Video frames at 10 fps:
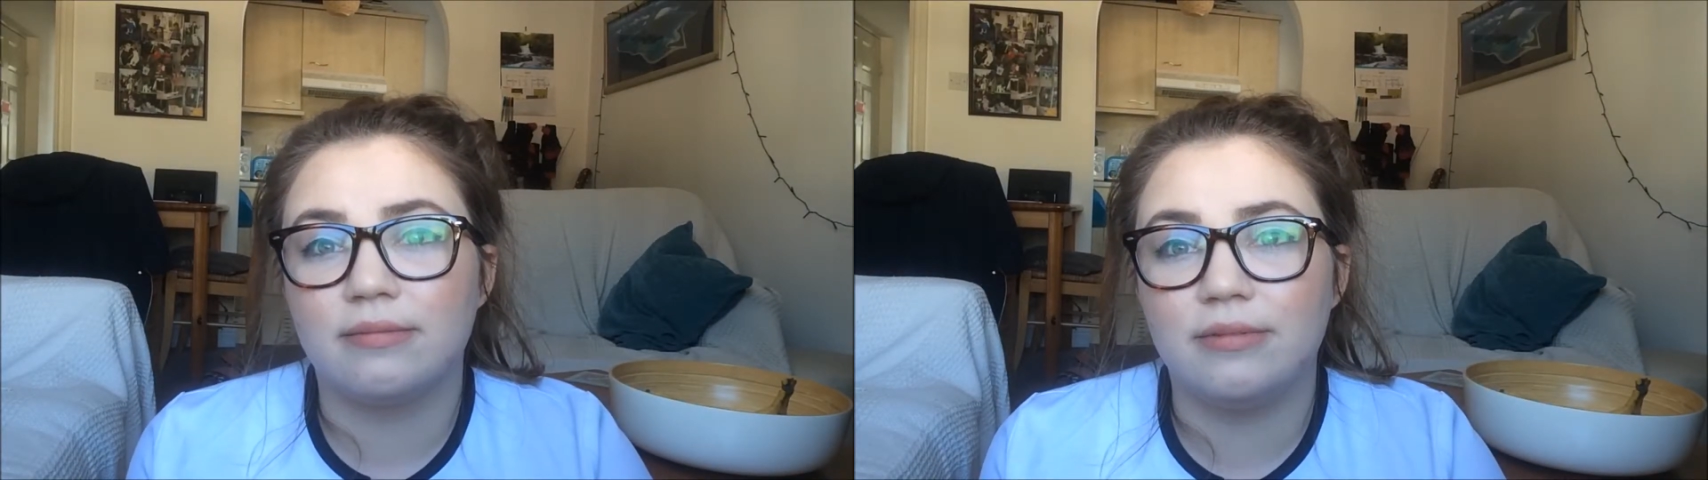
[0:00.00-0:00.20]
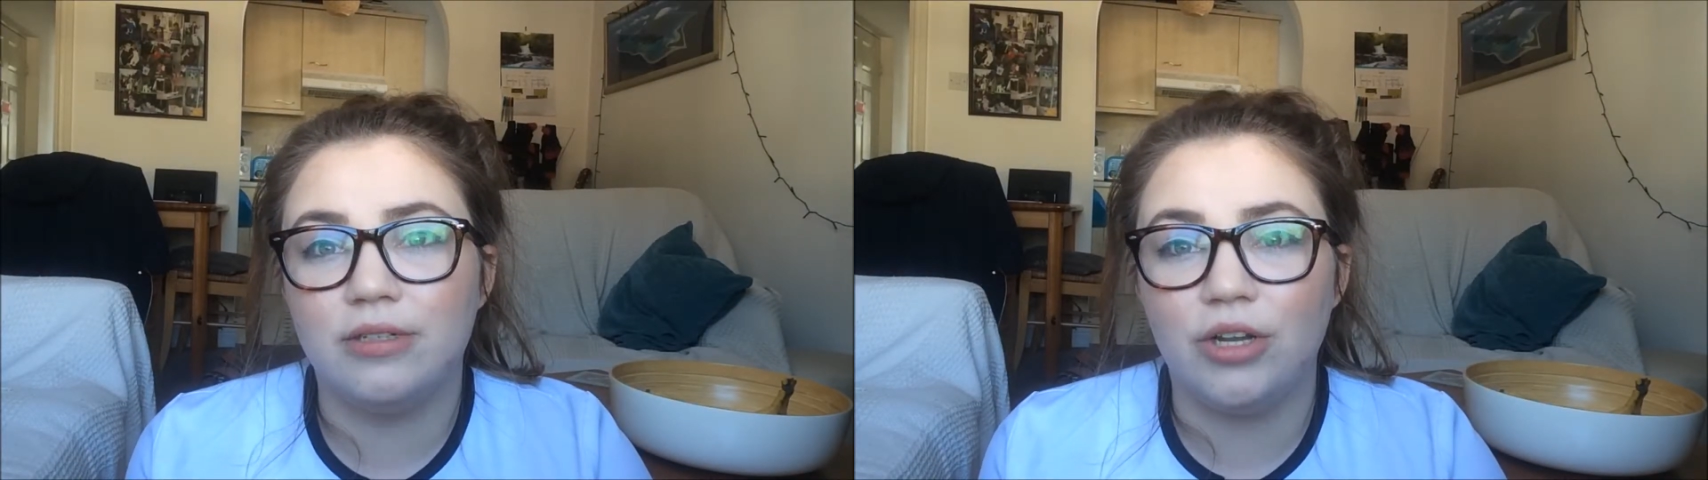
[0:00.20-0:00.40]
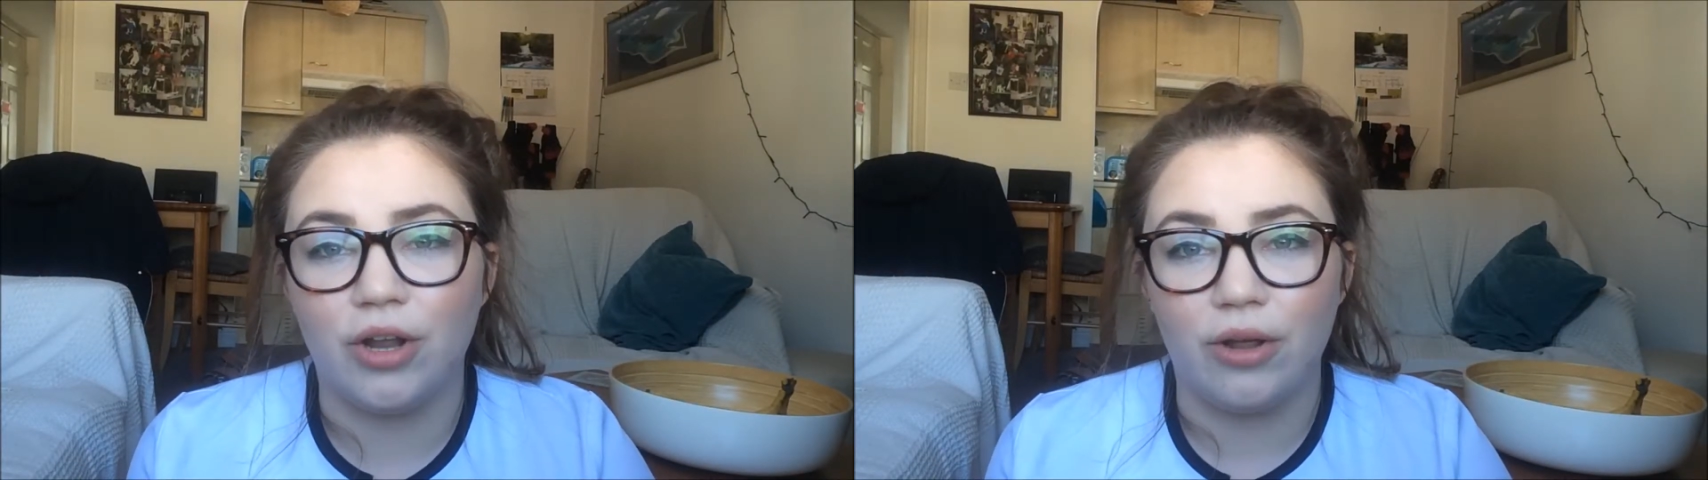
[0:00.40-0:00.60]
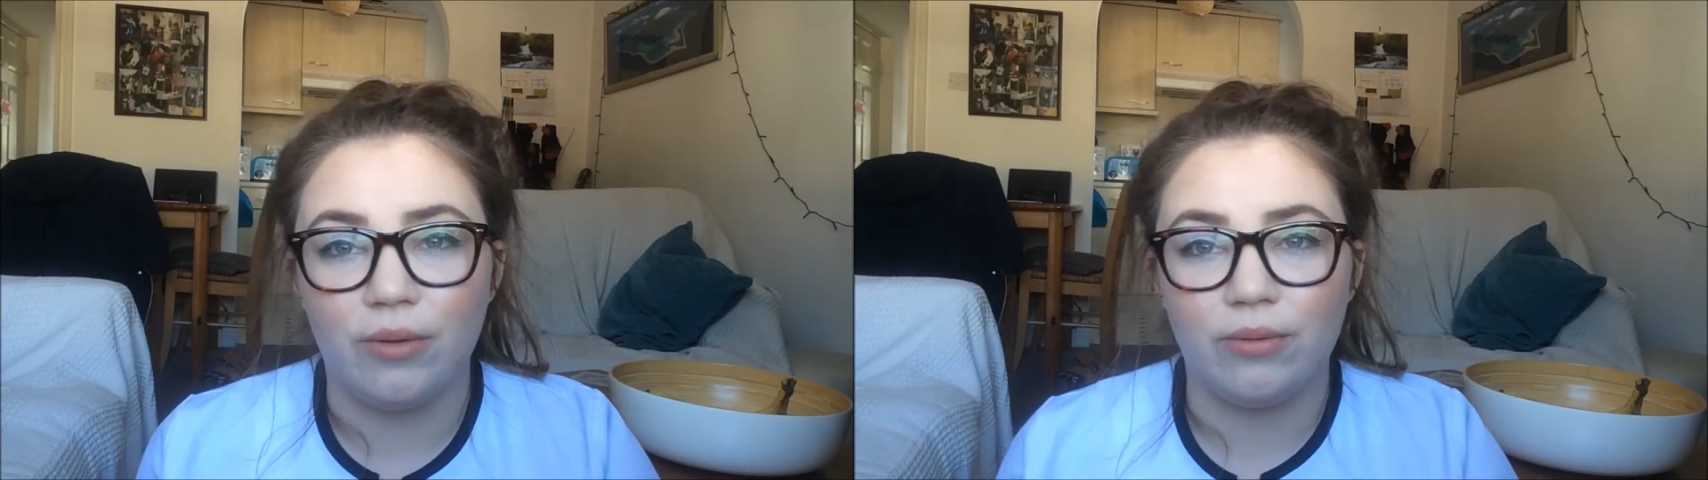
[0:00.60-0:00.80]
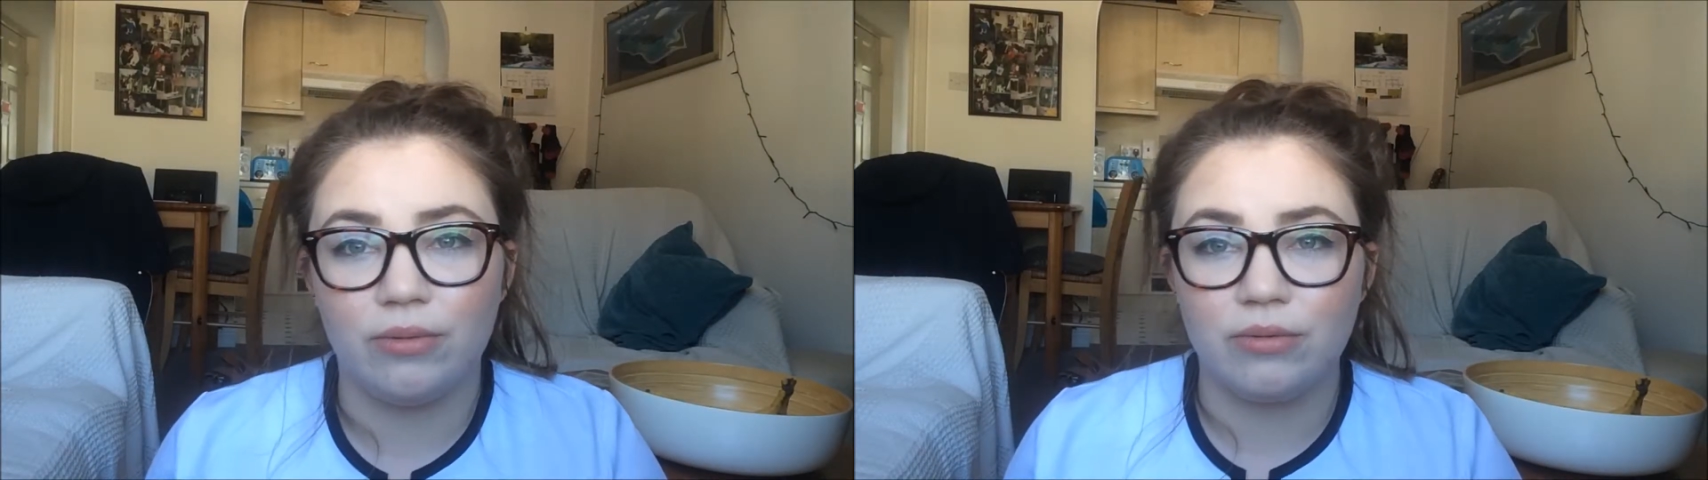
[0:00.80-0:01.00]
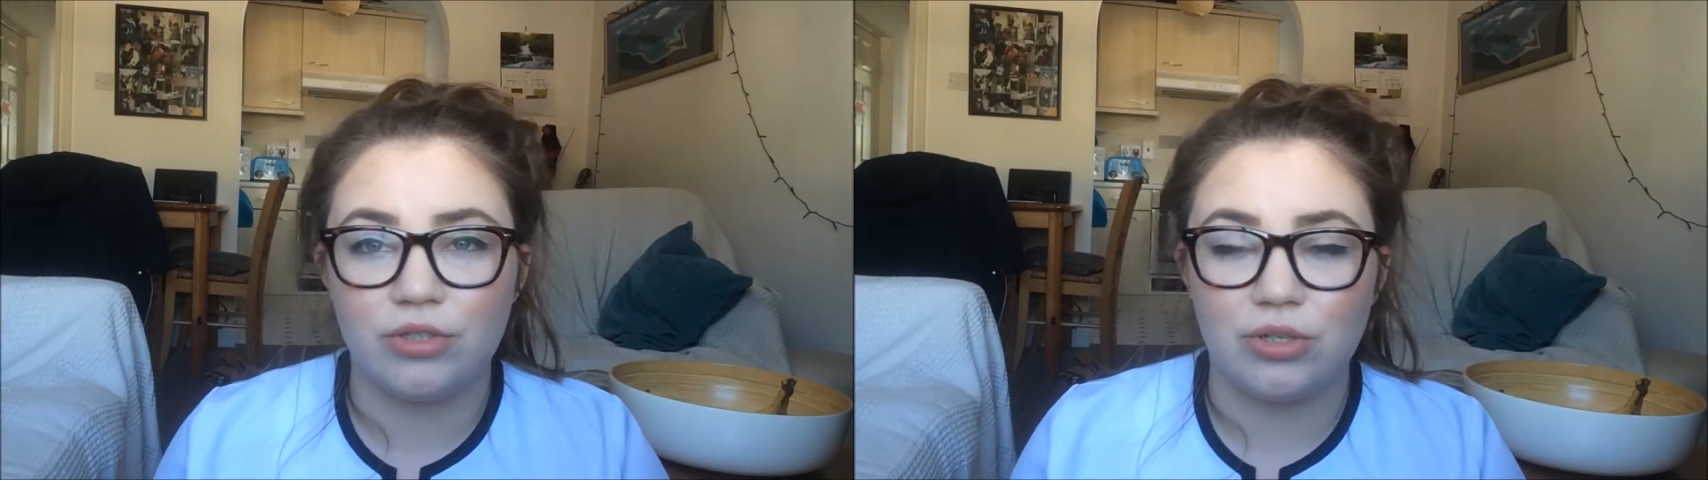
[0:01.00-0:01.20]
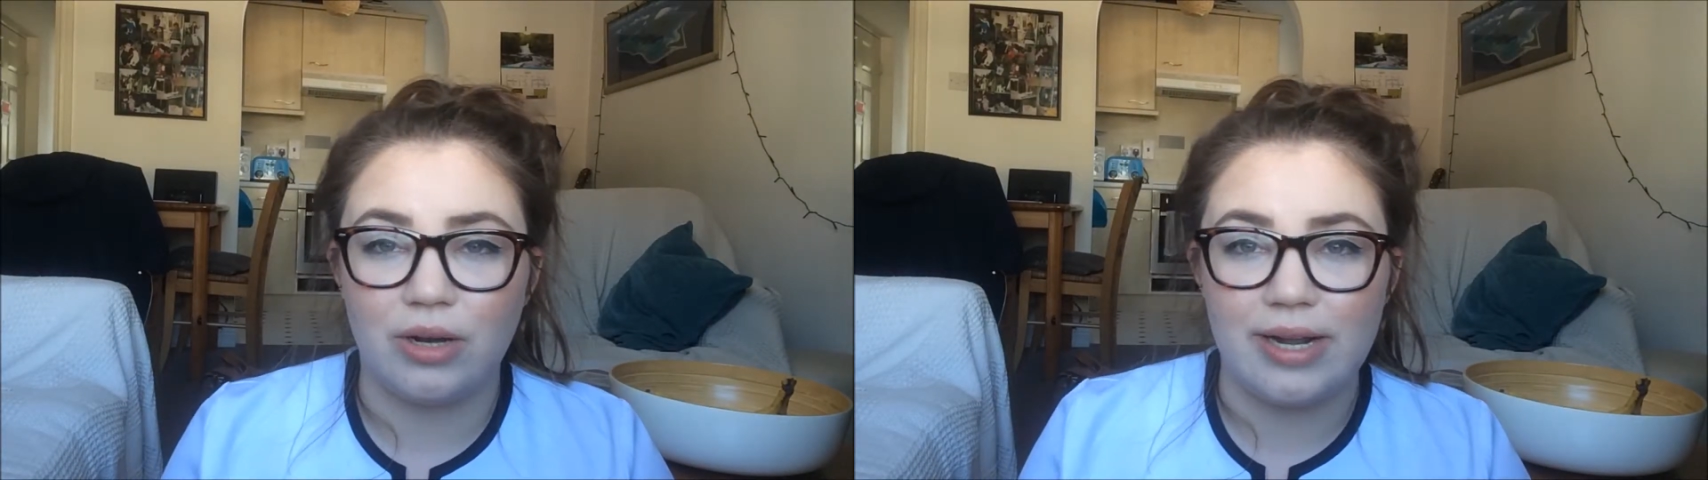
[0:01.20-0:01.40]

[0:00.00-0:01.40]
you know, surely